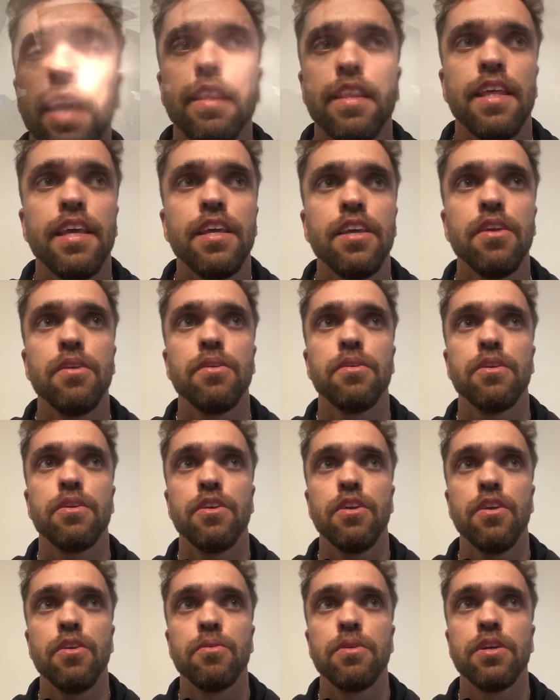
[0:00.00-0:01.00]
Yeah, I think
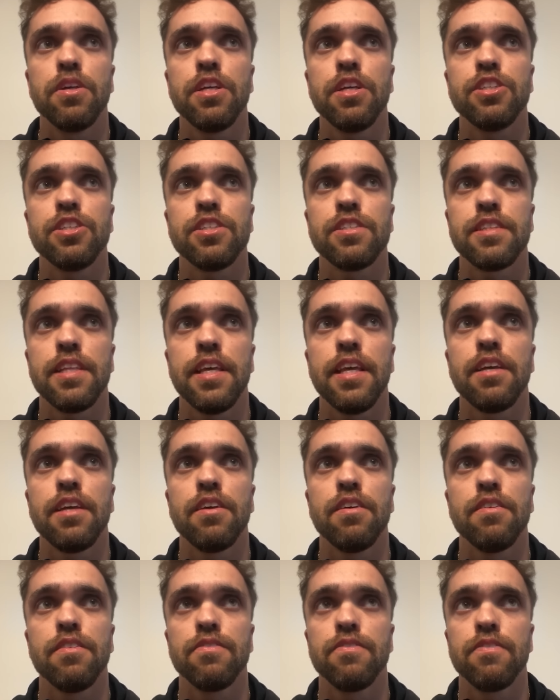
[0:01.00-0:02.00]
you really just think
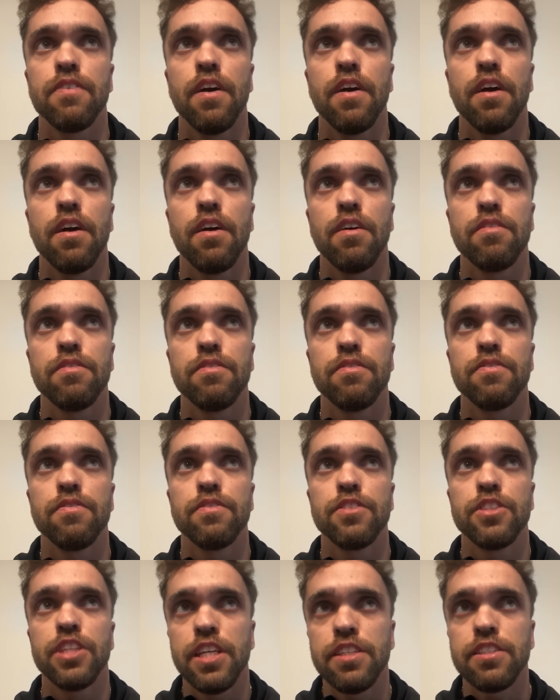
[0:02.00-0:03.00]
of
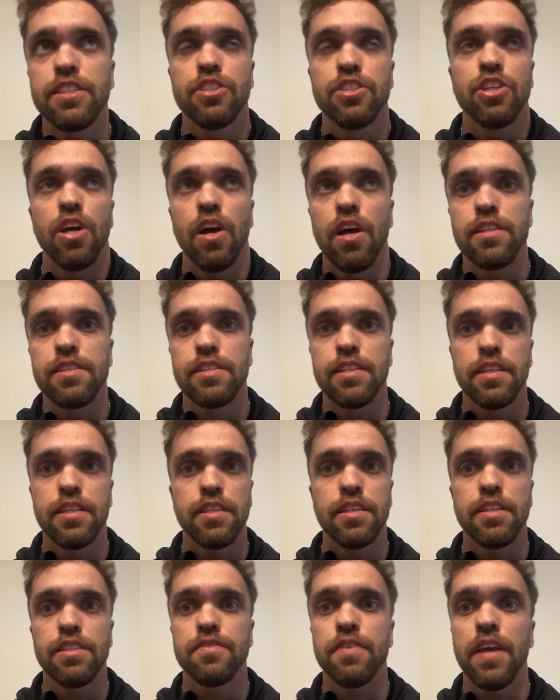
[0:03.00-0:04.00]
Jason
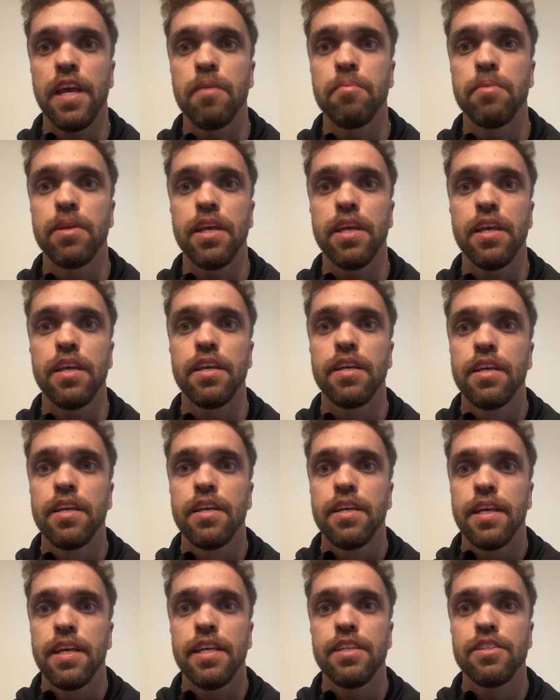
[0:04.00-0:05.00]
Johnson, his family,
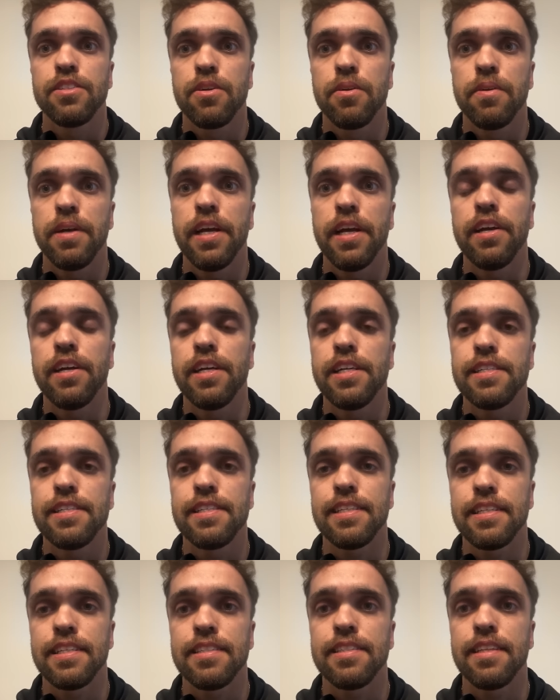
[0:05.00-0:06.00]
his career, his
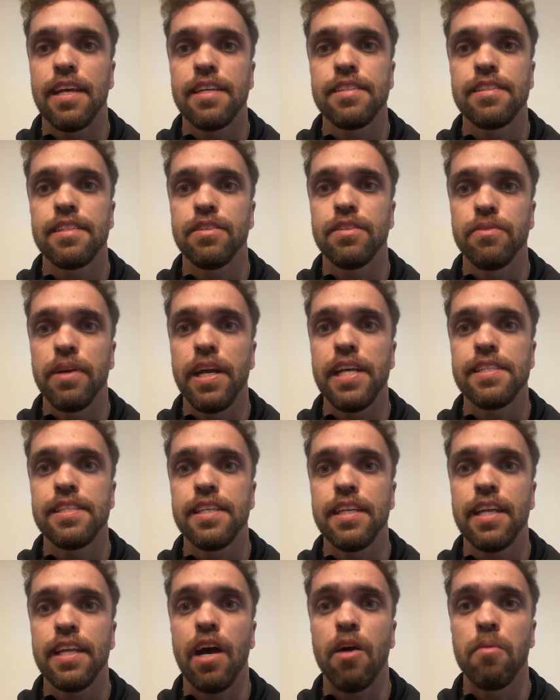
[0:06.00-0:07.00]
success in
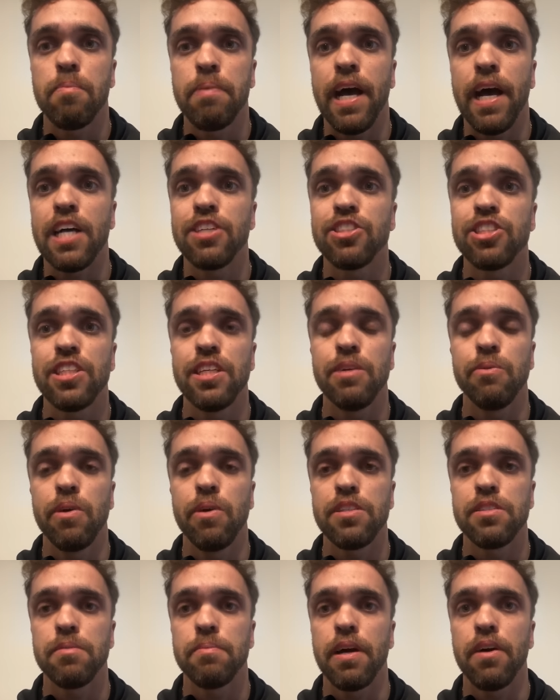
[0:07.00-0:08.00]
racing, how passionate he
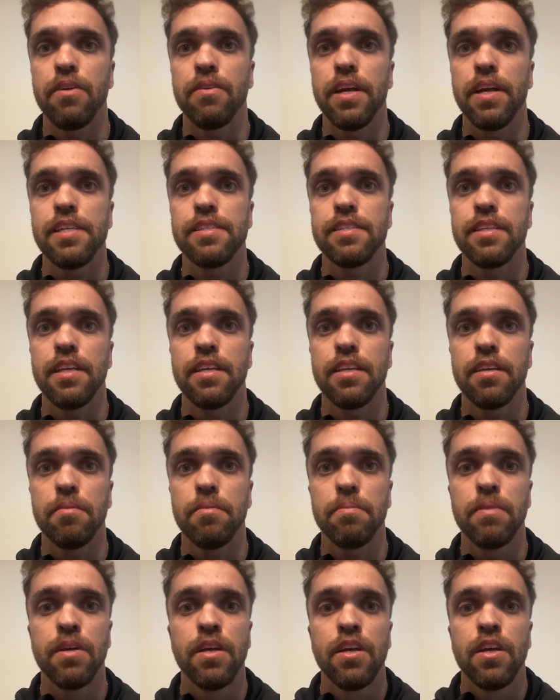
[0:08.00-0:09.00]
was about racing.
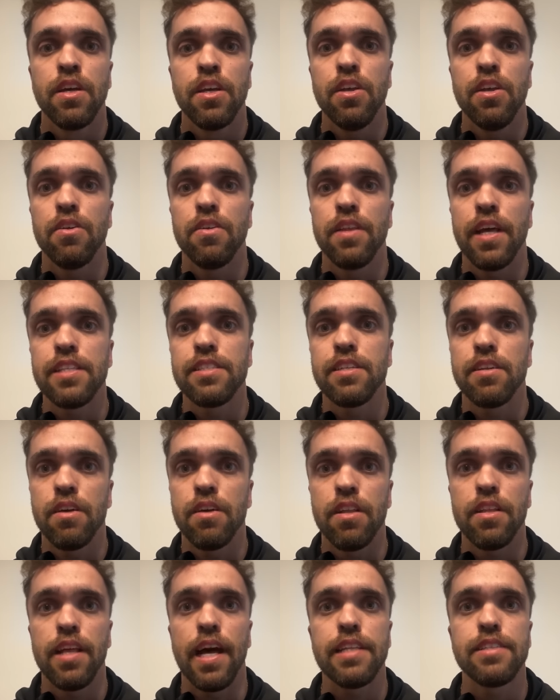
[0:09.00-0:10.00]
You know, that's
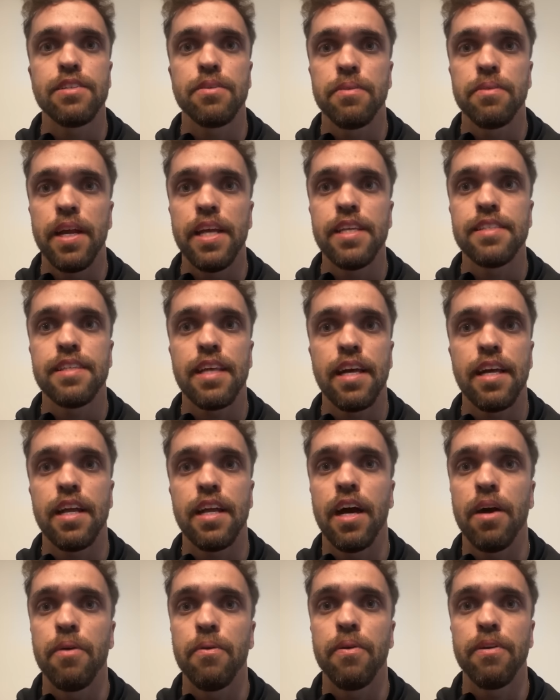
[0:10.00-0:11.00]
a race
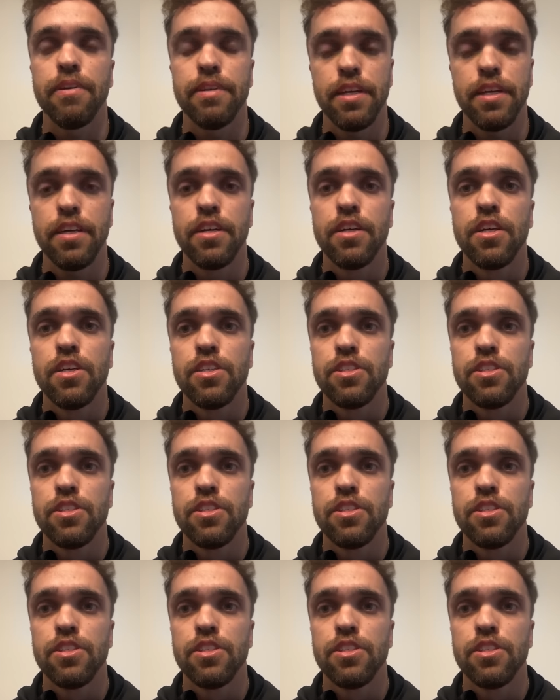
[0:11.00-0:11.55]
that I want to